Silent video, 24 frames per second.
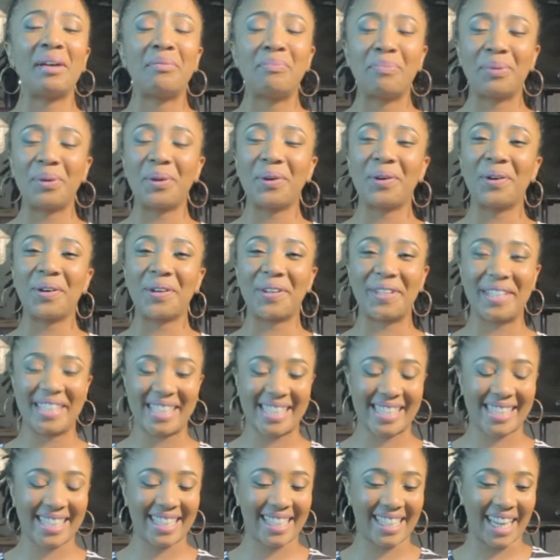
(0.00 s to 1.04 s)
And pure
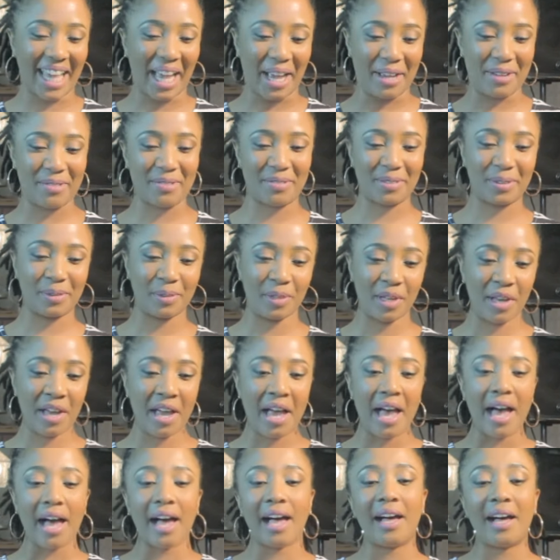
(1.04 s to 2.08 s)
Christian life.
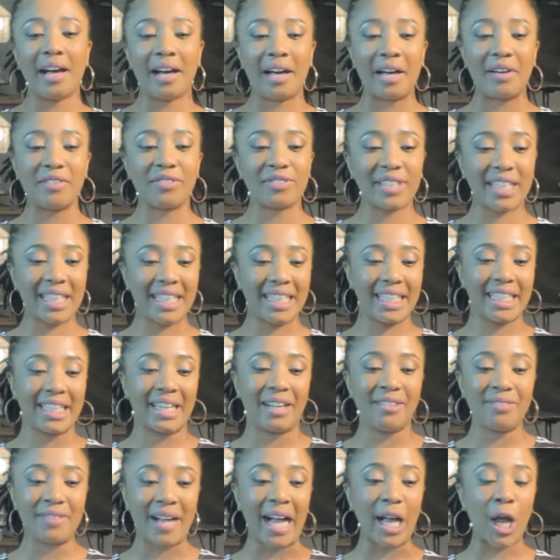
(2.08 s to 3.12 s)
Funnily
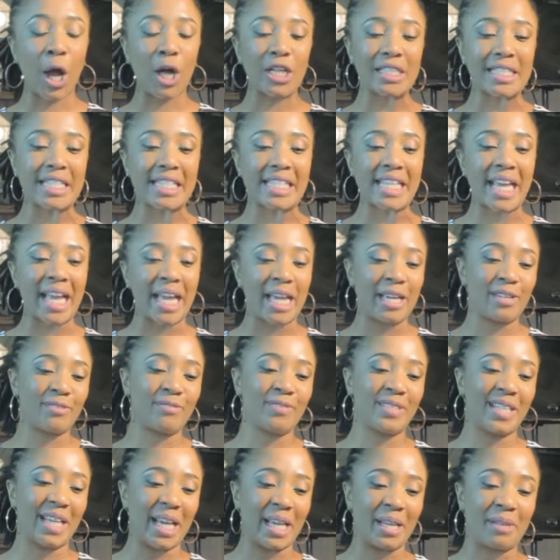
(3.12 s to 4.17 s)
enough, I got
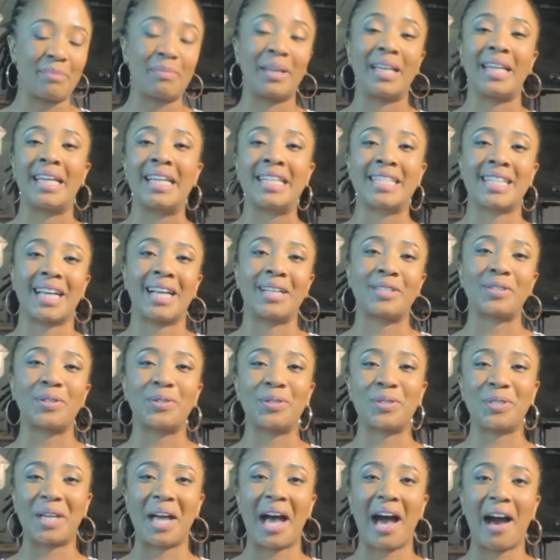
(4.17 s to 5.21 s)
saved in Malaysia. I
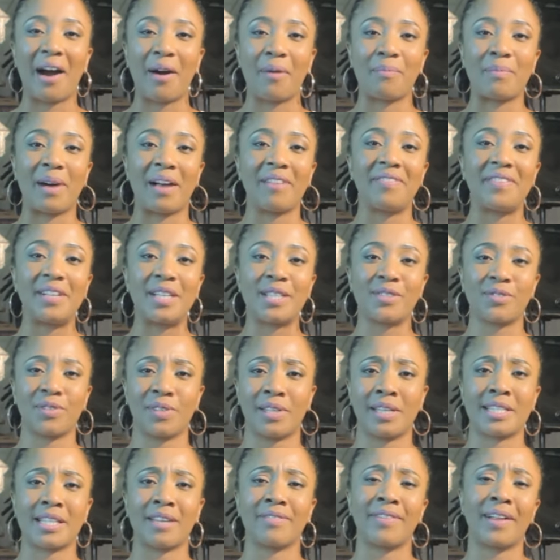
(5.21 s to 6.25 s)
told you how my first few
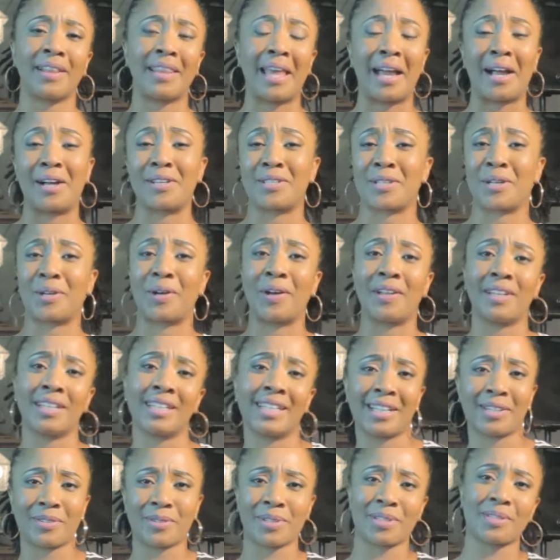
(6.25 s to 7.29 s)
years I felt like I was on
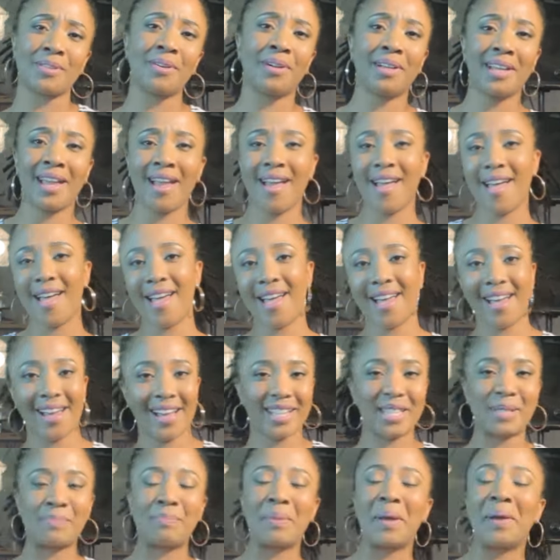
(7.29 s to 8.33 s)
holiday. It was, oh yay,
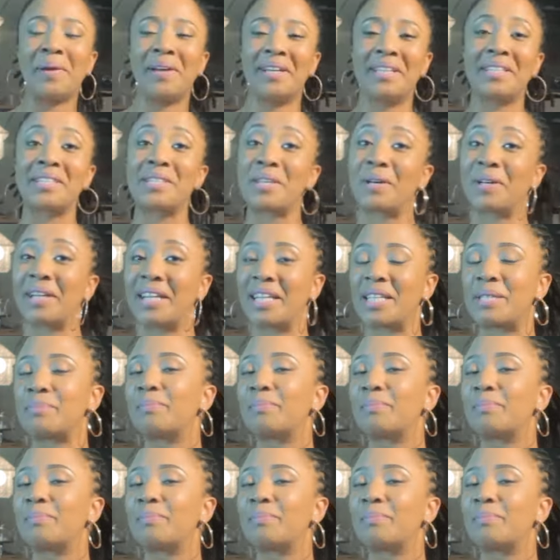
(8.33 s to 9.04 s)
experience on